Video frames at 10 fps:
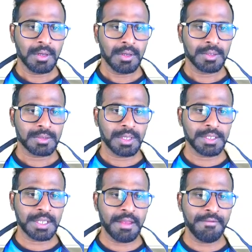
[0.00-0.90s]
So in the
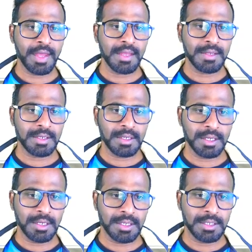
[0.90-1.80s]
same way,
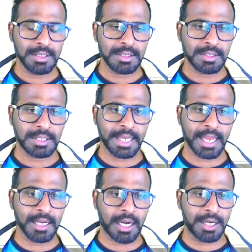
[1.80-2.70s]

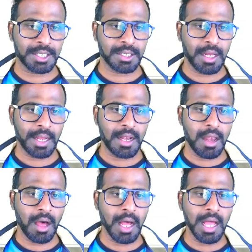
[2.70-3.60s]
second condition and
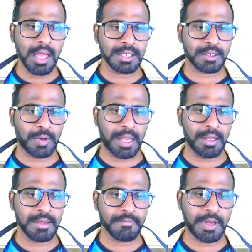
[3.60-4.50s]
last
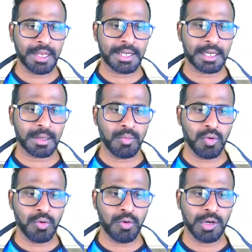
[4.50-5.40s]
one, when it
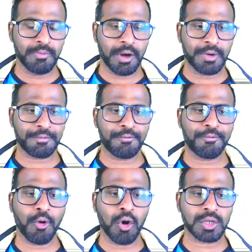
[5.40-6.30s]
removed our
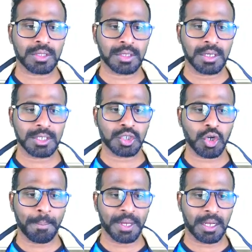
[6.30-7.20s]
fourth
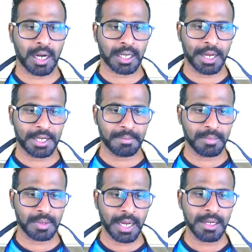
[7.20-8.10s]
shopping cart item,
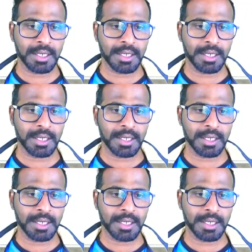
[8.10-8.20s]
right?